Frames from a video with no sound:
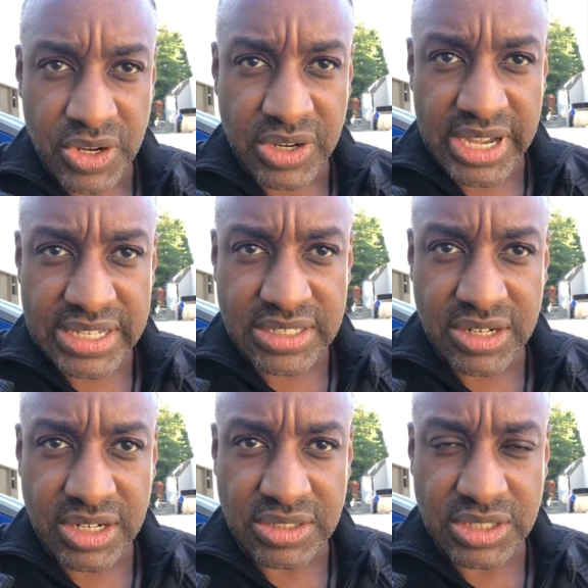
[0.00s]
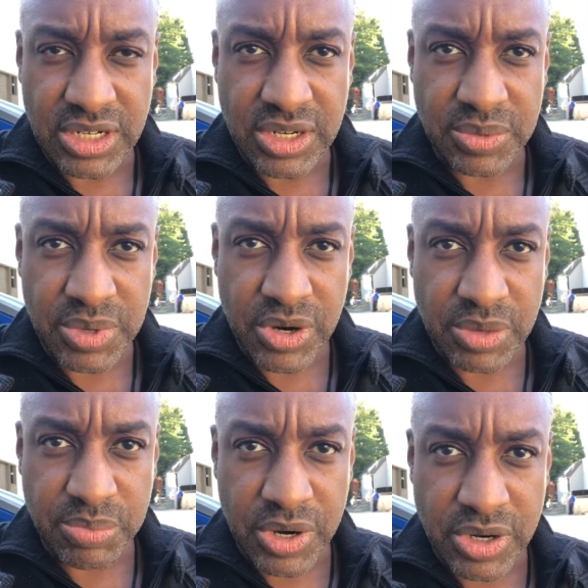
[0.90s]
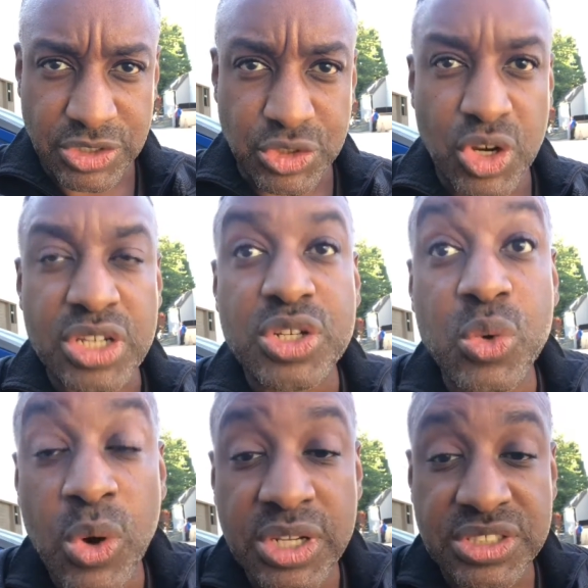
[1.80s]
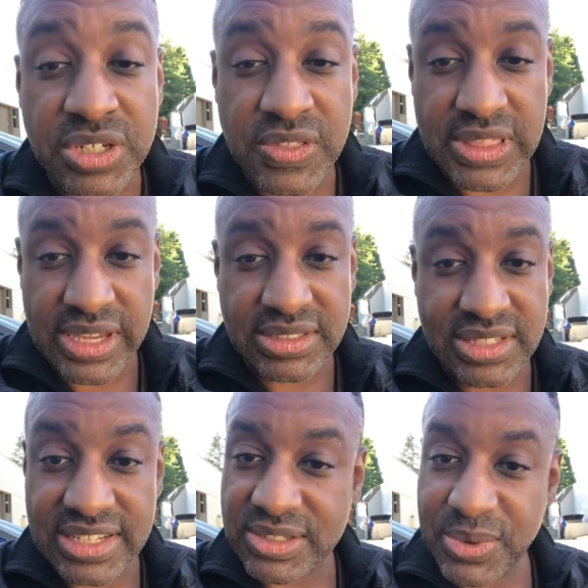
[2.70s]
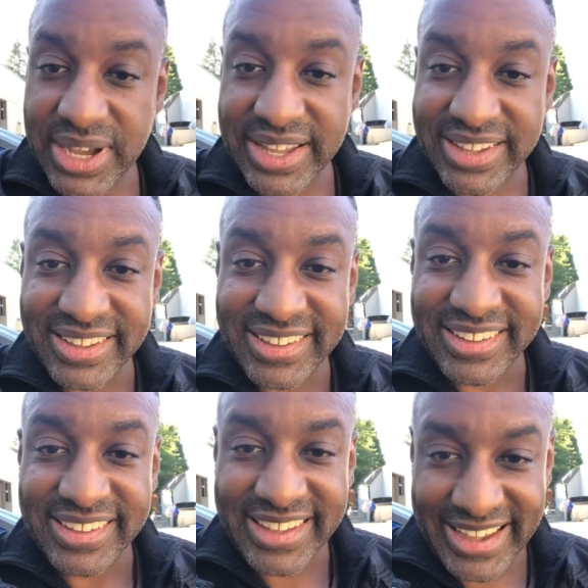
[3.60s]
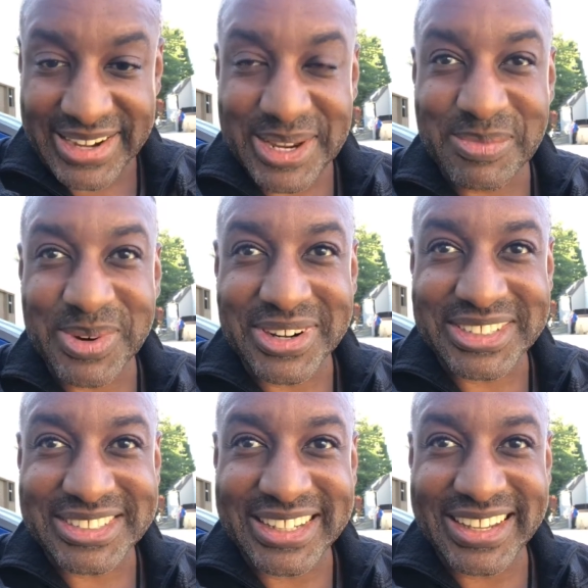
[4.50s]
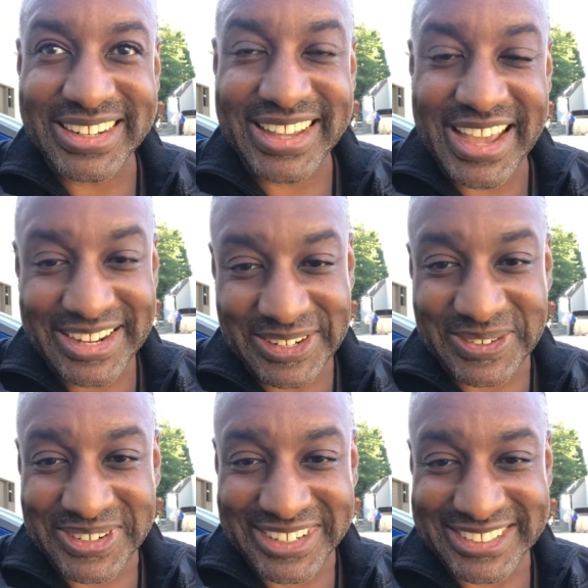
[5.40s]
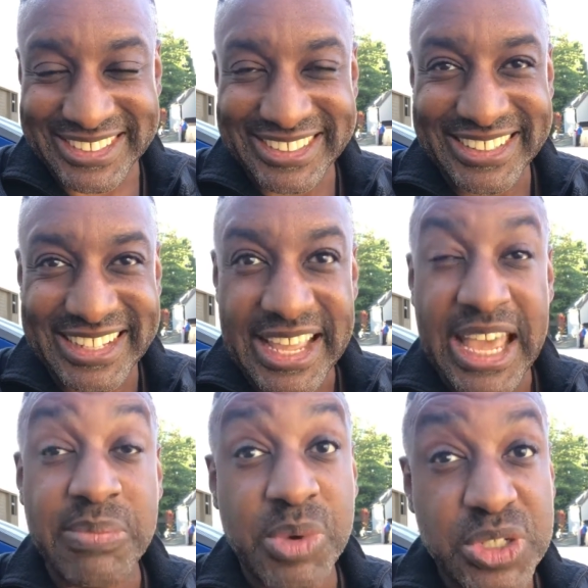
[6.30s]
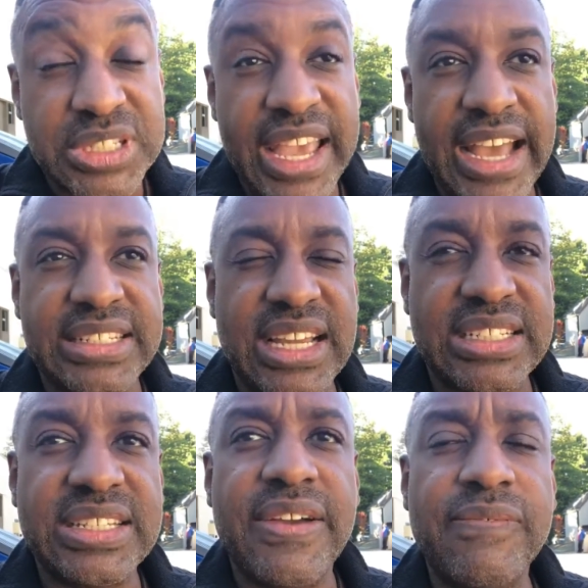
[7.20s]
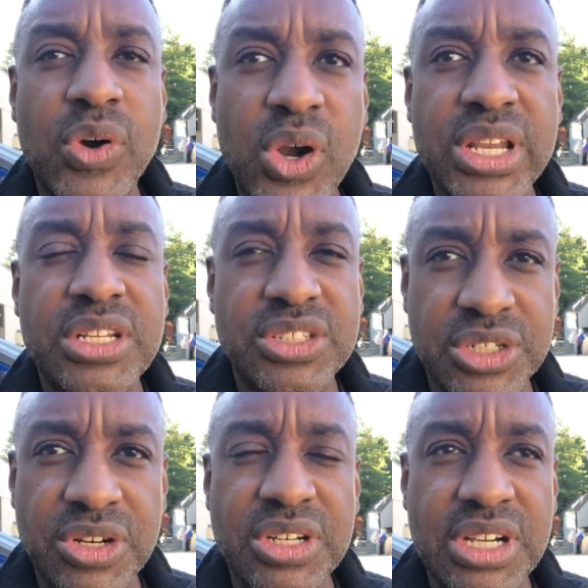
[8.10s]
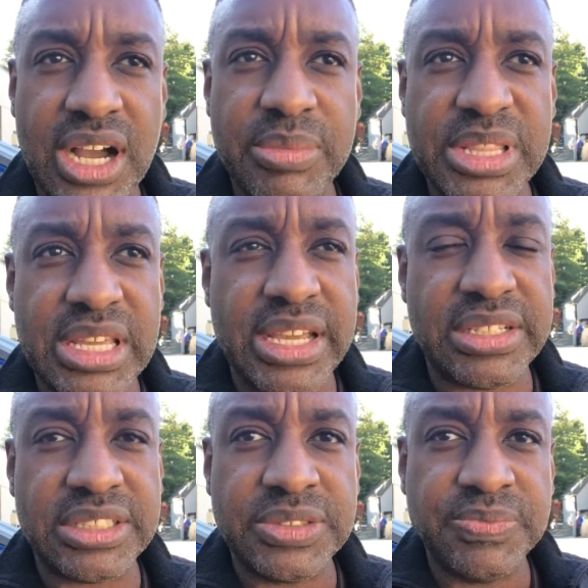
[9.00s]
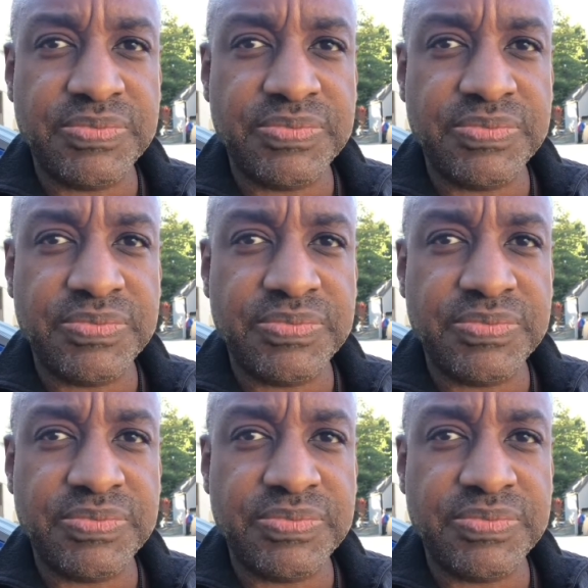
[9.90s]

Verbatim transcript: All cats are, are, are, are drawn towards certain things. That's why catnip works and cat litter works. And most cats actually avoid certain common things.